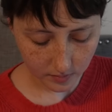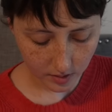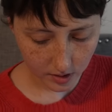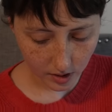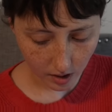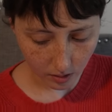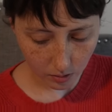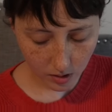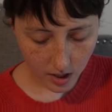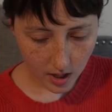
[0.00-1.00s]

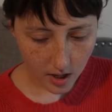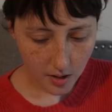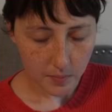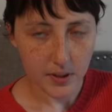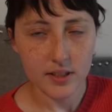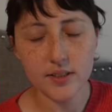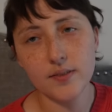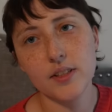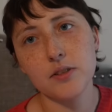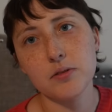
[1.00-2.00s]
So because of
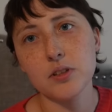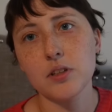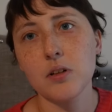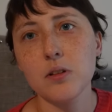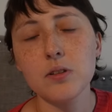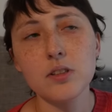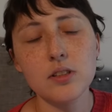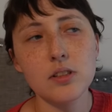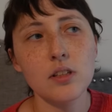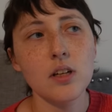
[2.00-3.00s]
these
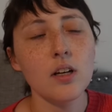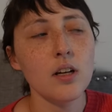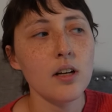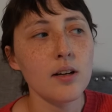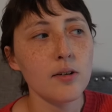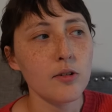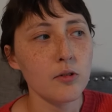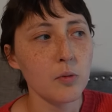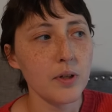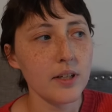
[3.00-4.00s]
results,
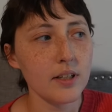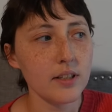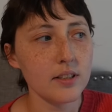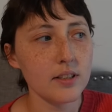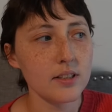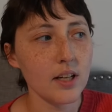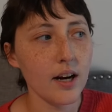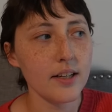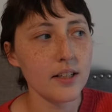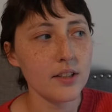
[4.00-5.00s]
we
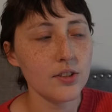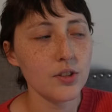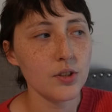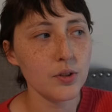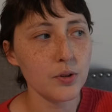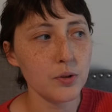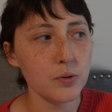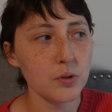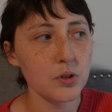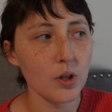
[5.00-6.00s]
decided
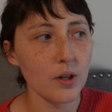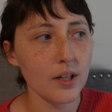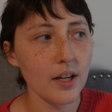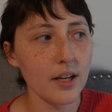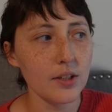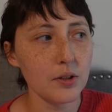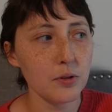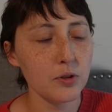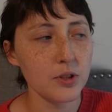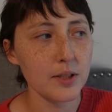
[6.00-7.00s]
to start a
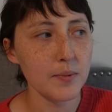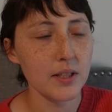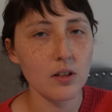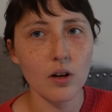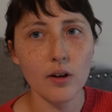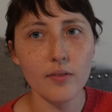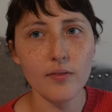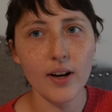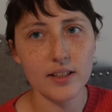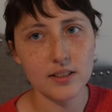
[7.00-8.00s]
new treatment called
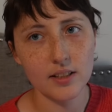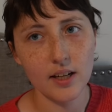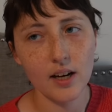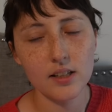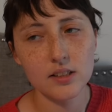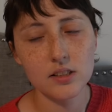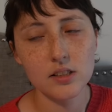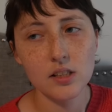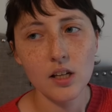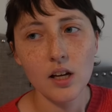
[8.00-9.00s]
Faslodex.